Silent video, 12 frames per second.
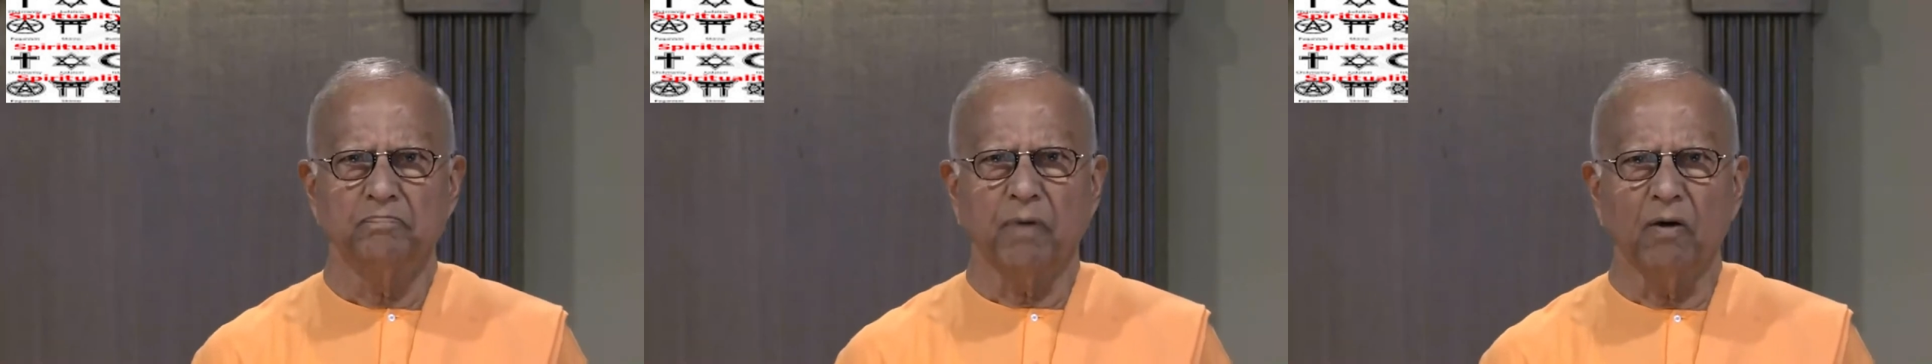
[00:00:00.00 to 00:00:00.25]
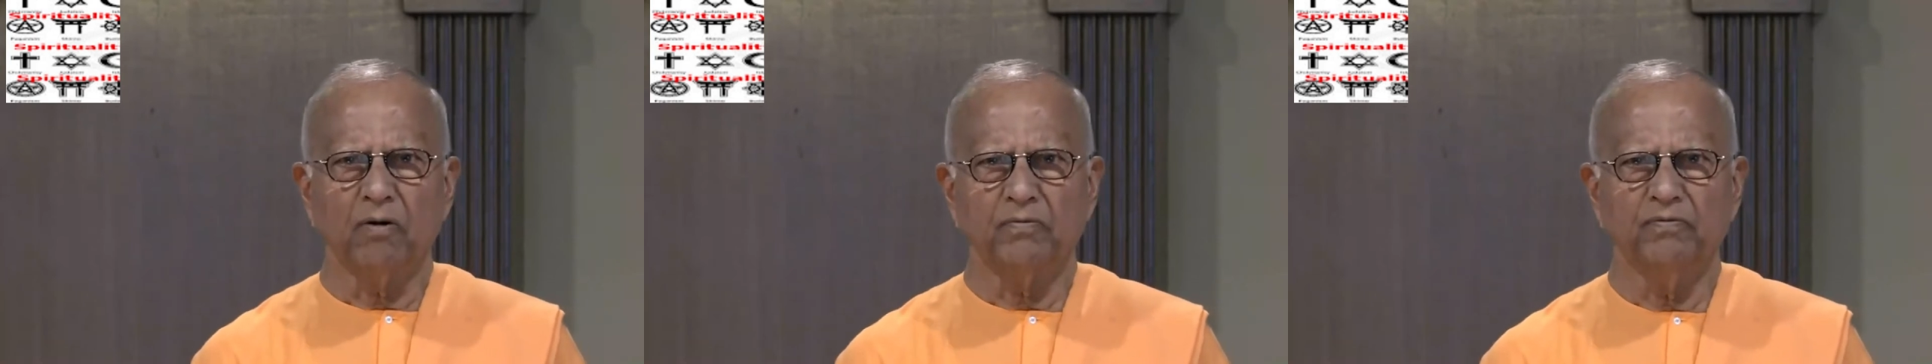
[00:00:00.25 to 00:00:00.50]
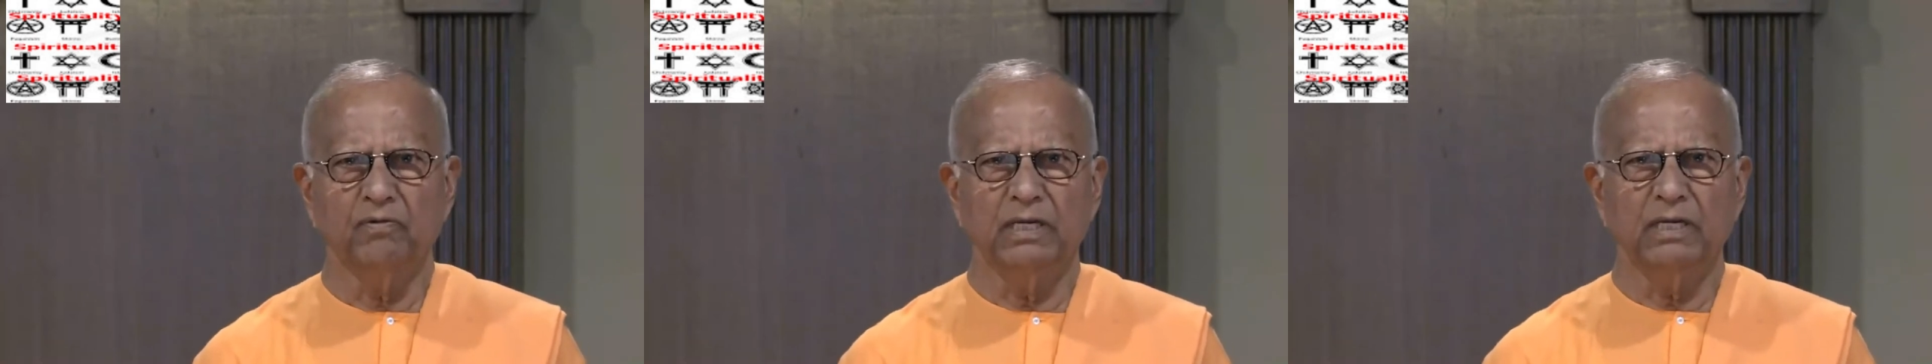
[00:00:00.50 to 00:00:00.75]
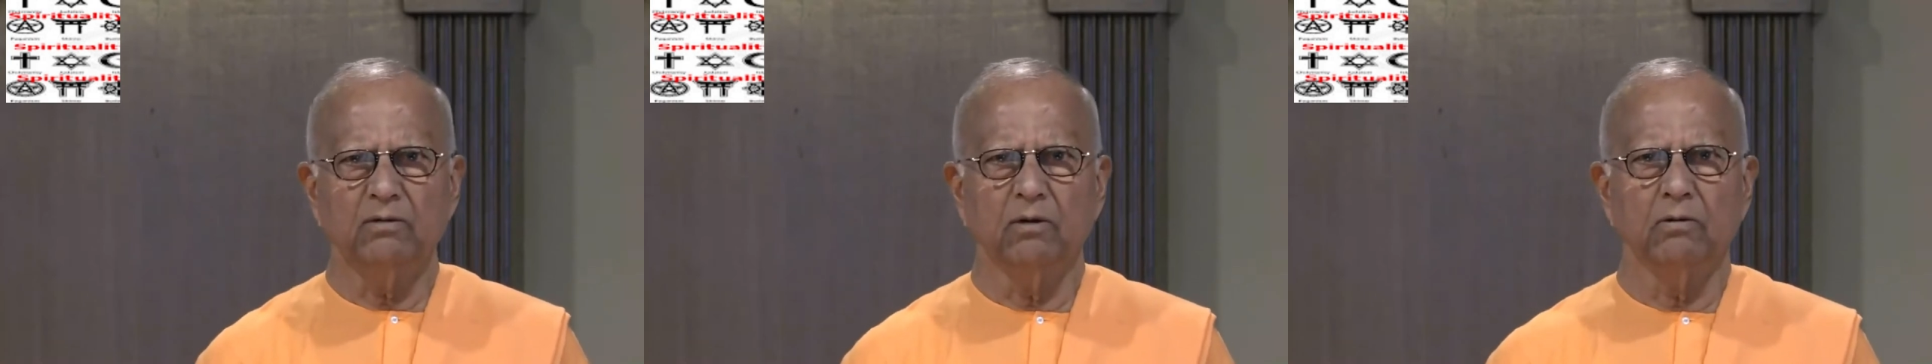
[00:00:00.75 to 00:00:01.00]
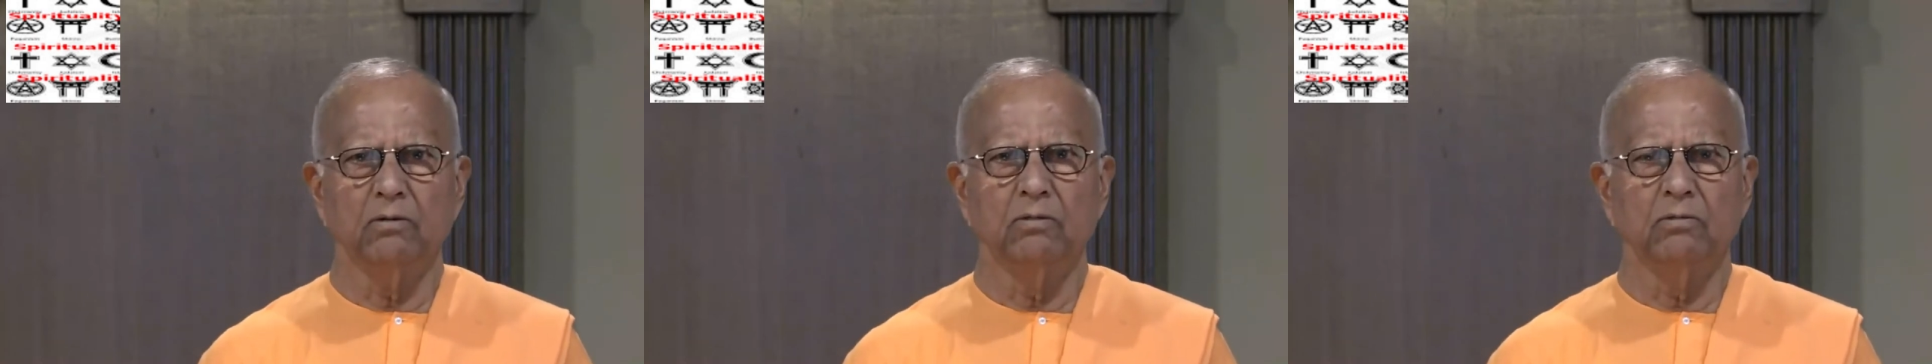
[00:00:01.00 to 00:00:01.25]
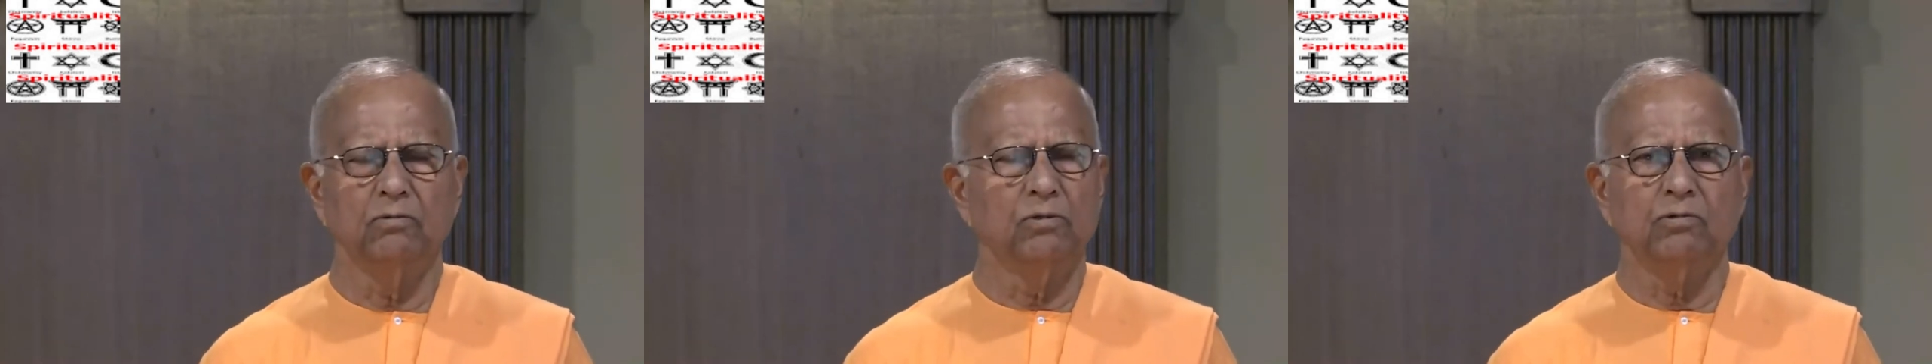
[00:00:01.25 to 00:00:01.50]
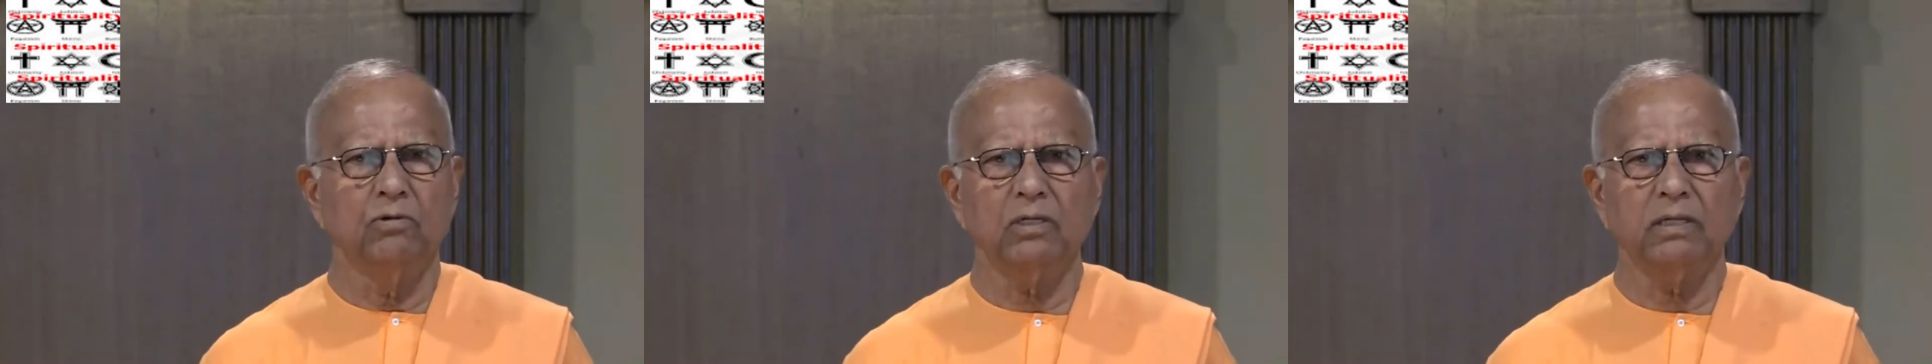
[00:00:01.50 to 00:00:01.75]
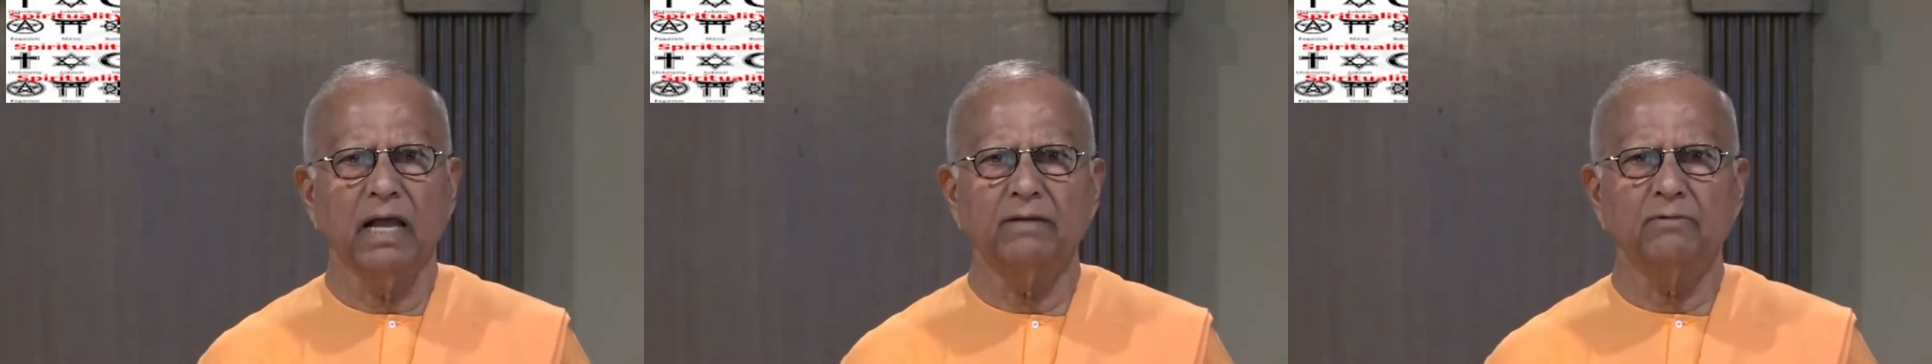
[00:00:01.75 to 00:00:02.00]
powerful ego who do
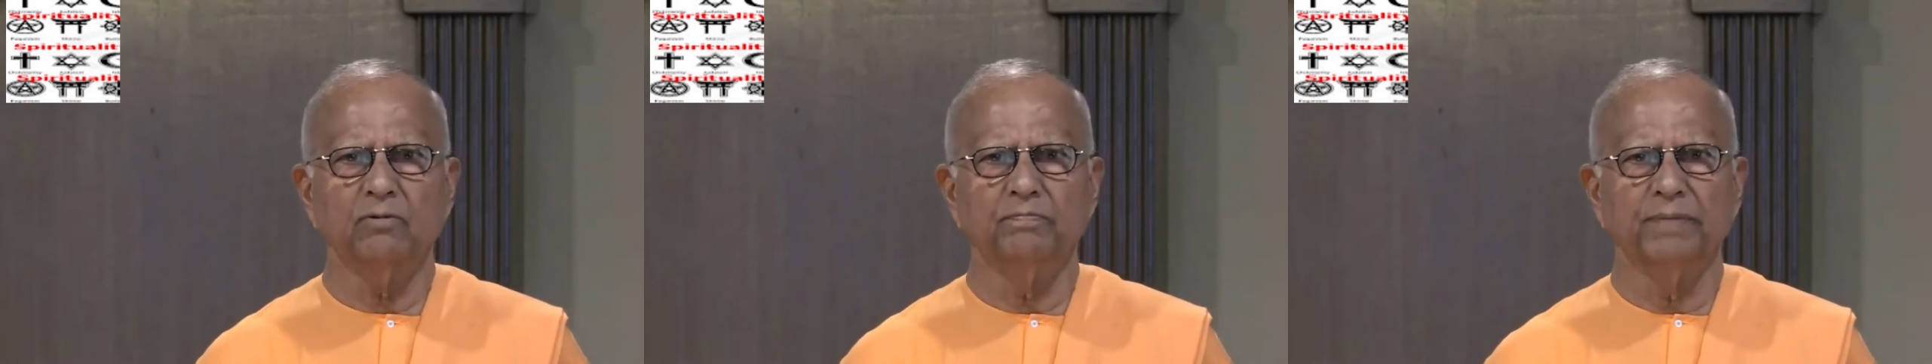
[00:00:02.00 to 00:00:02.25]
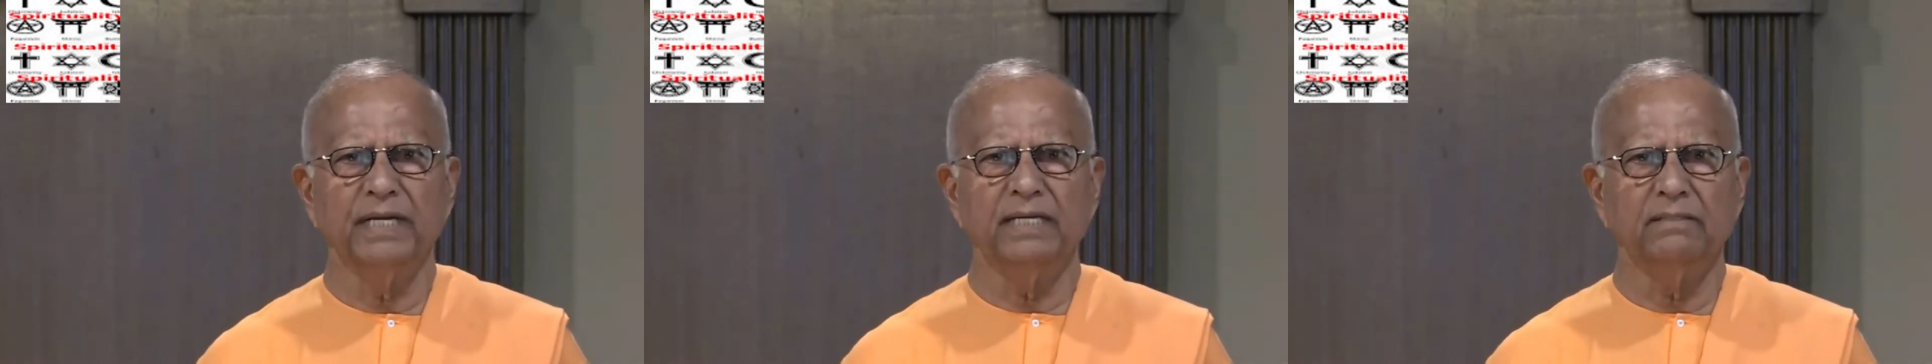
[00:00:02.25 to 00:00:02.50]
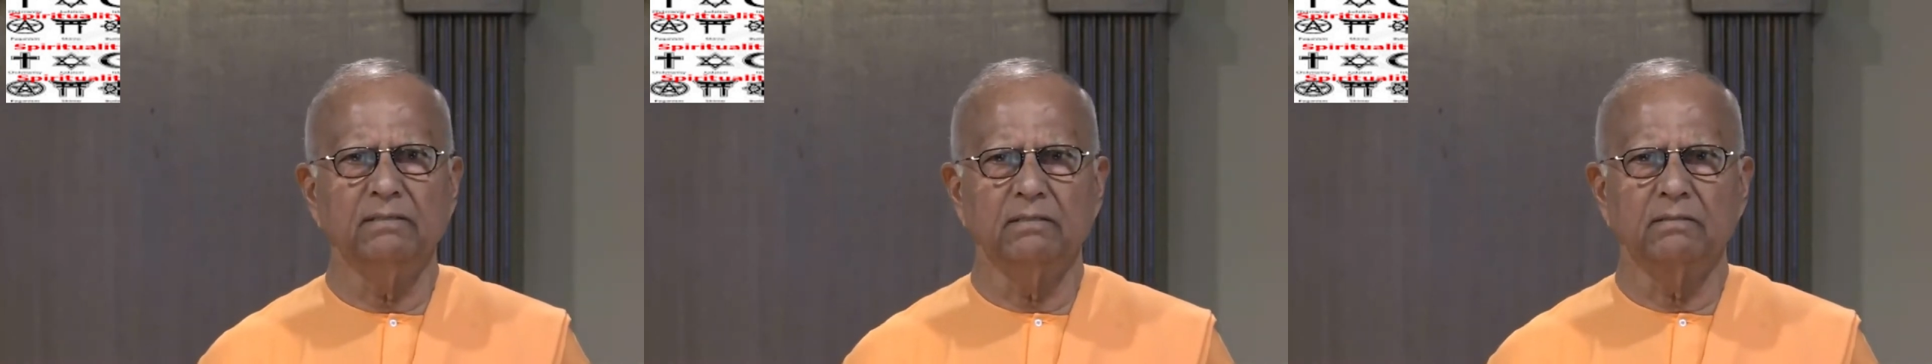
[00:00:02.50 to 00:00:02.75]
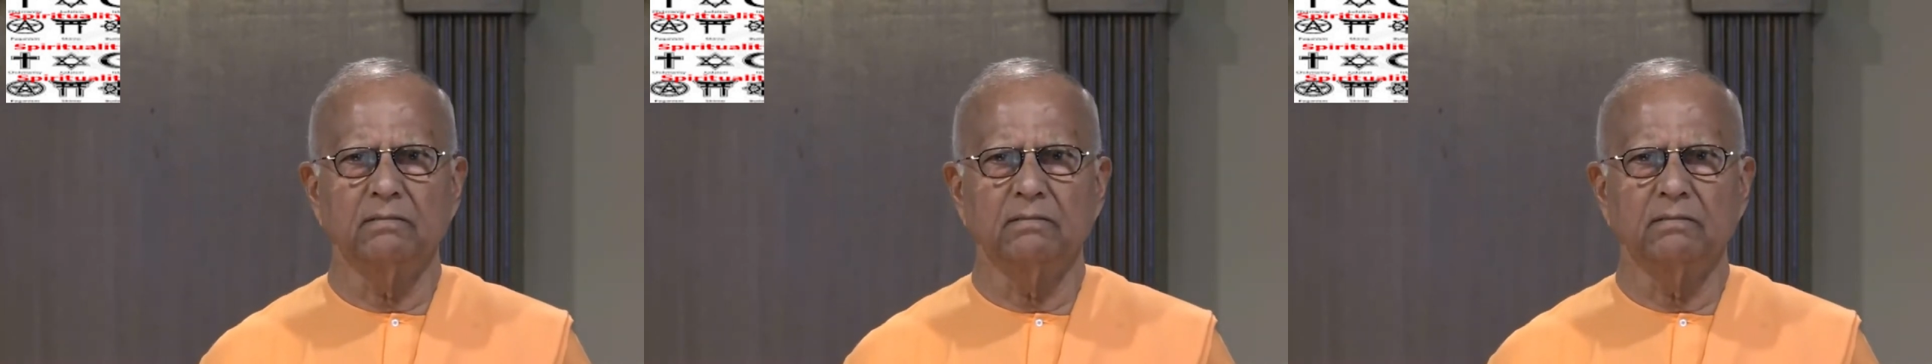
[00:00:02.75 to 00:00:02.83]
not like to bend.